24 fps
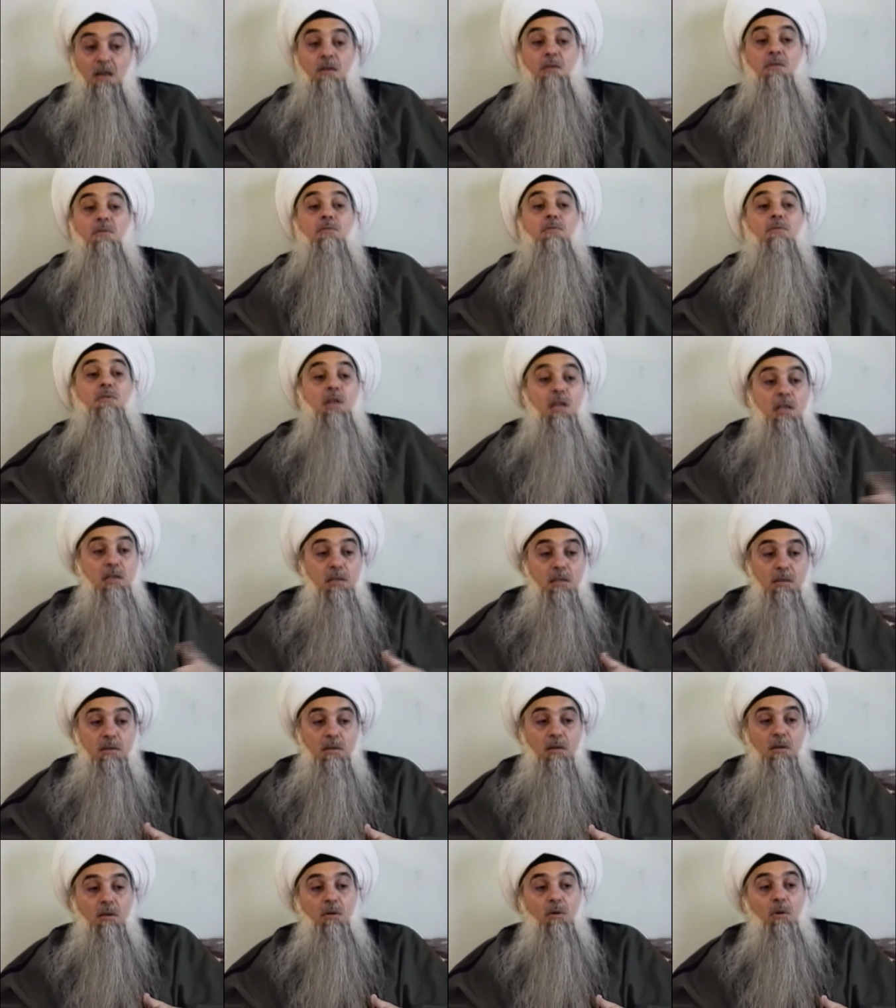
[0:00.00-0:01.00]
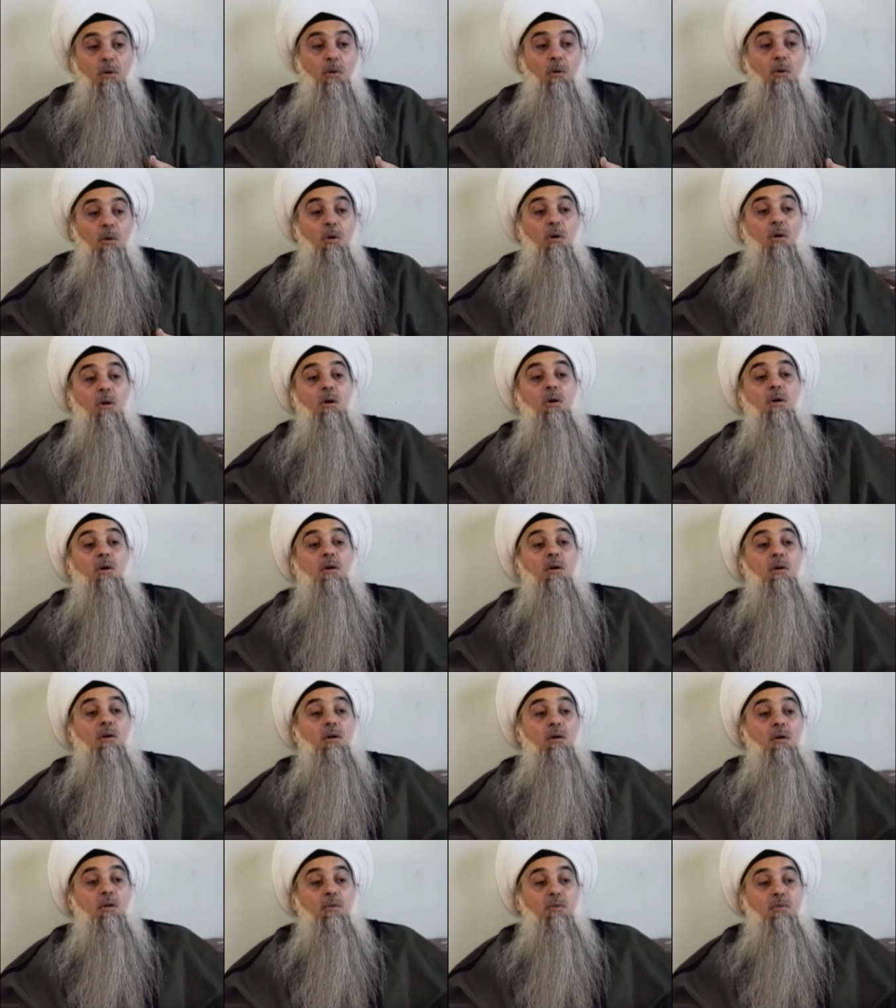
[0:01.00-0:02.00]
This
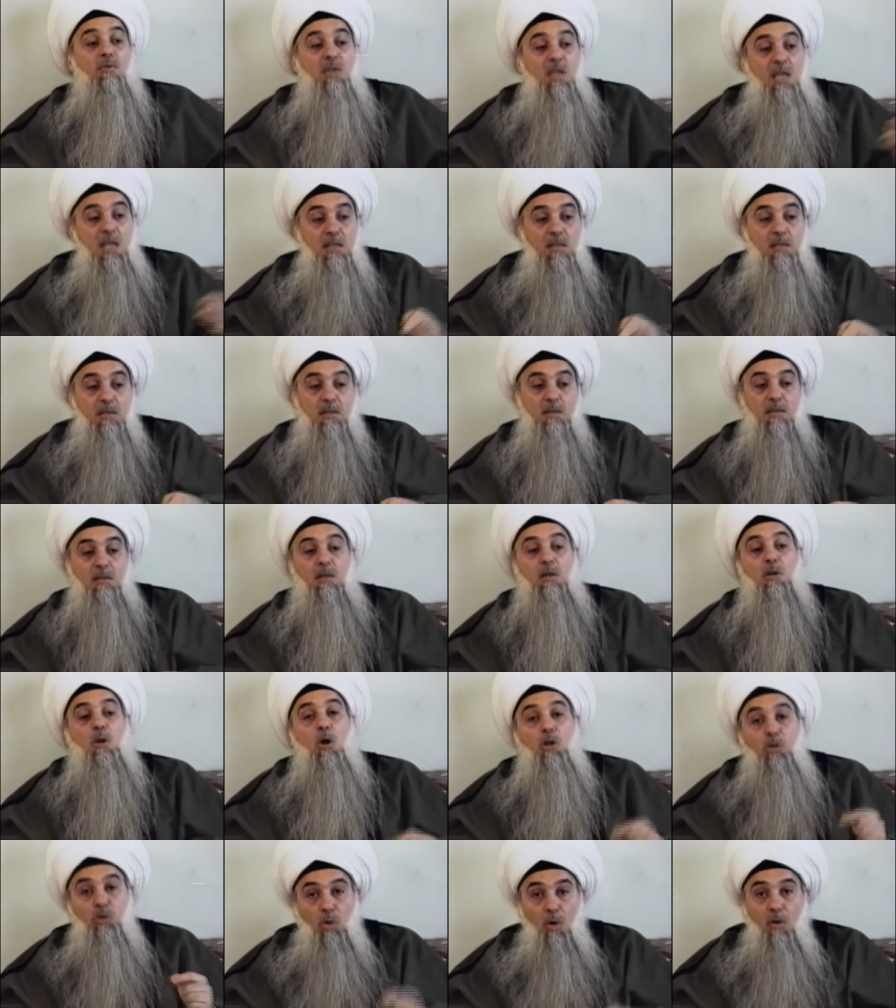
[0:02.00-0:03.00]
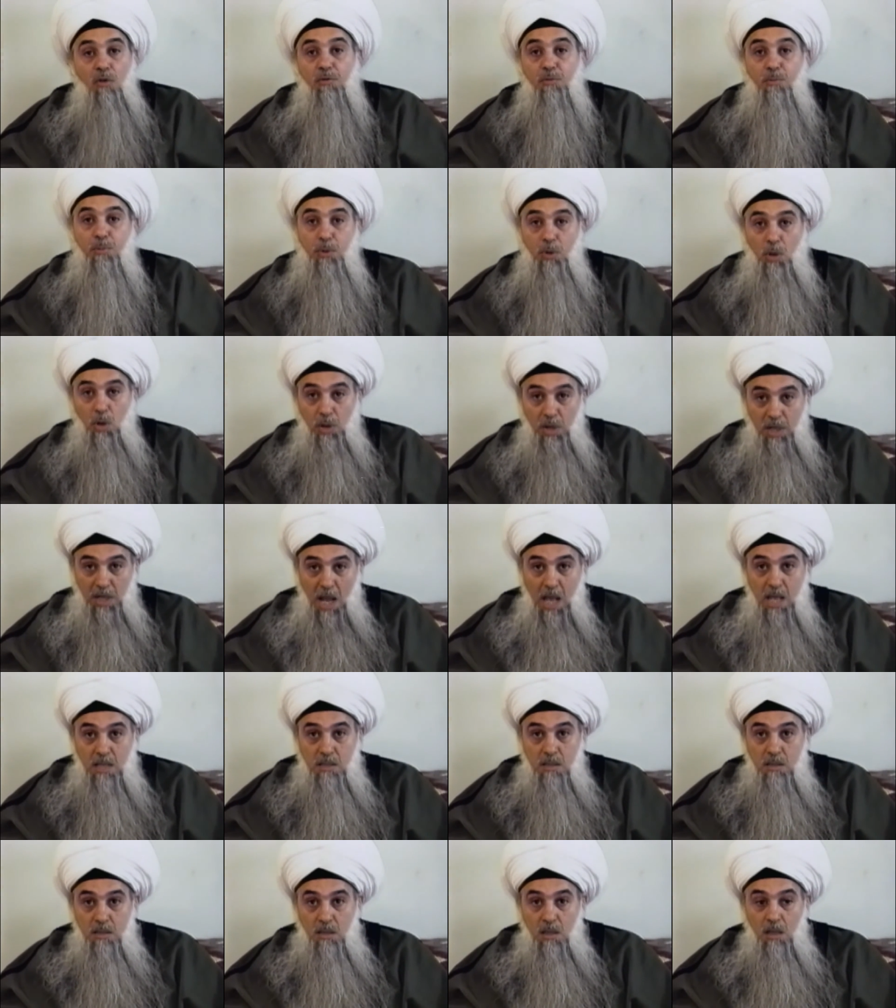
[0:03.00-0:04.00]
needs lot of
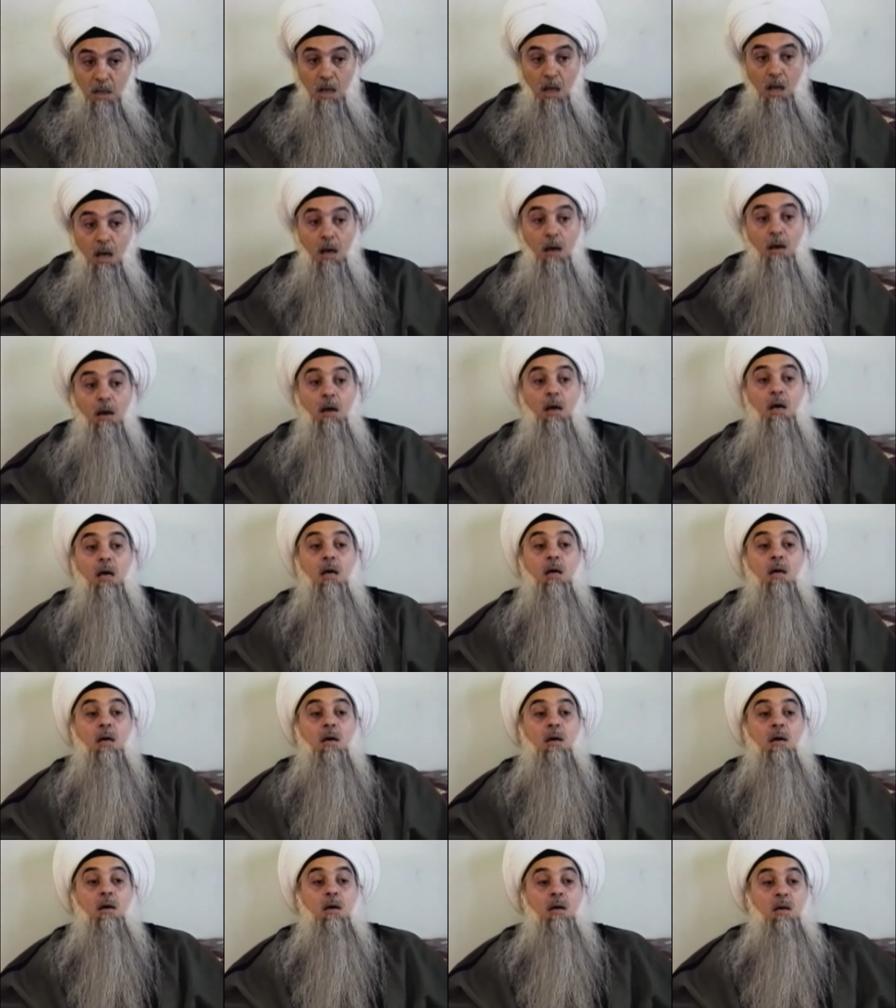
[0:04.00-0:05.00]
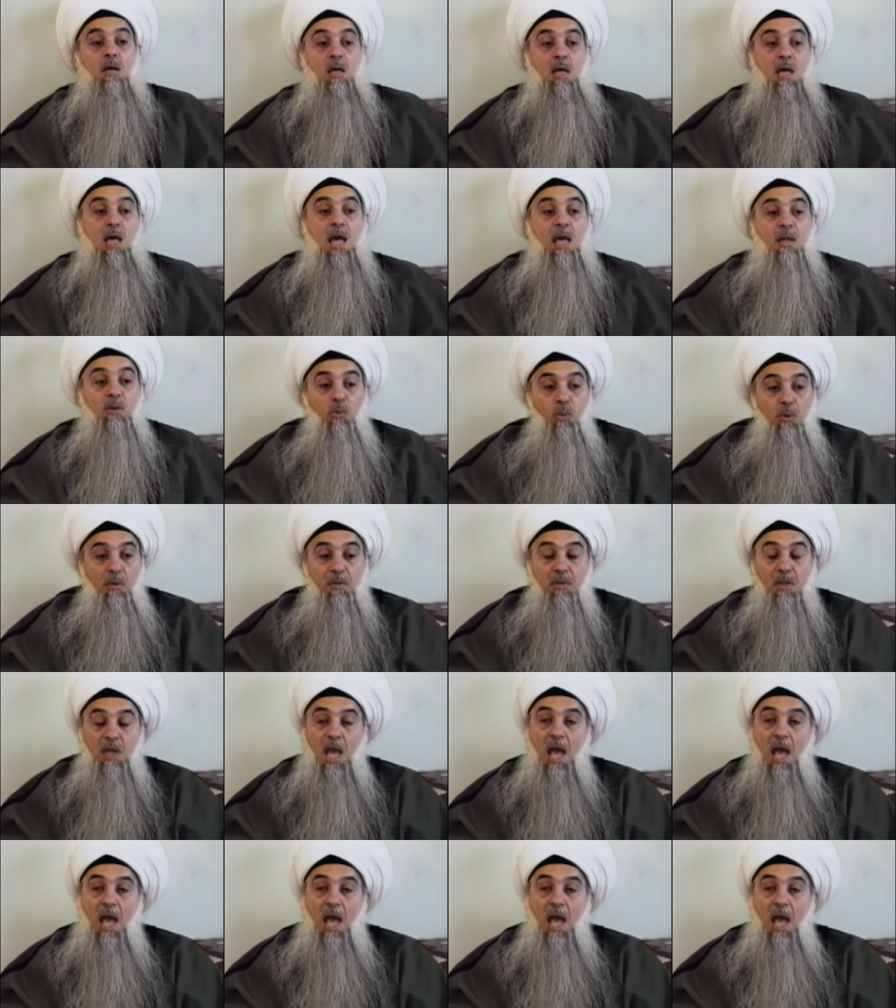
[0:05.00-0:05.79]
progress and with the